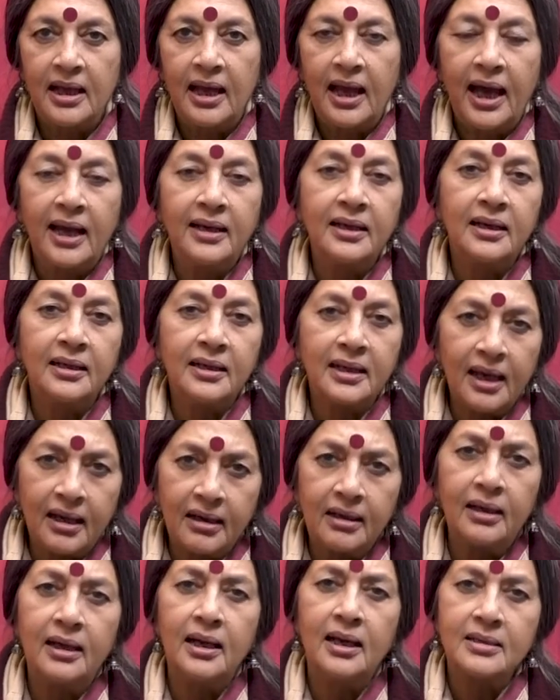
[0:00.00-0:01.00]
And in
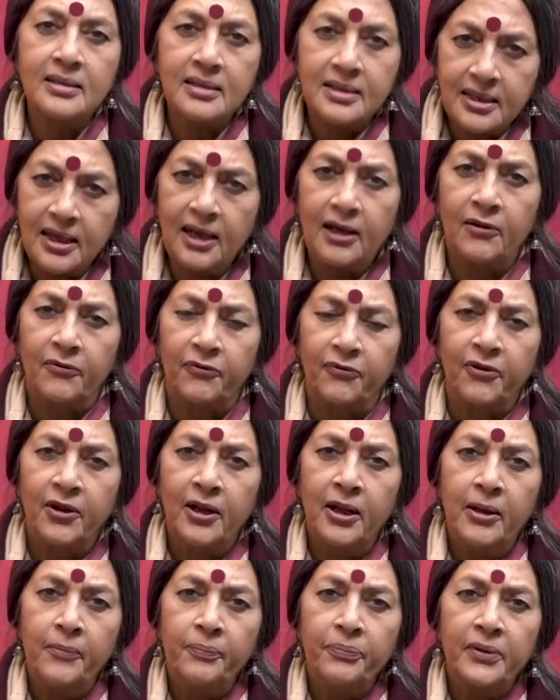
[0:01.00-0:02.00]
Kerala itself,
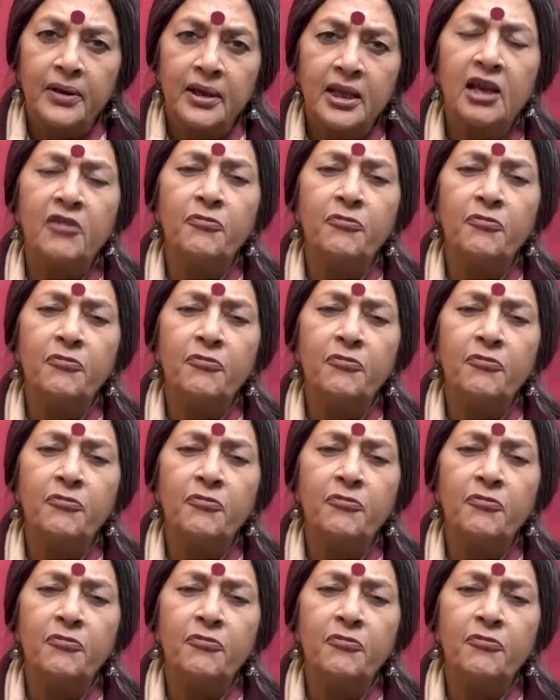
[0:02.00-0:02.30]
there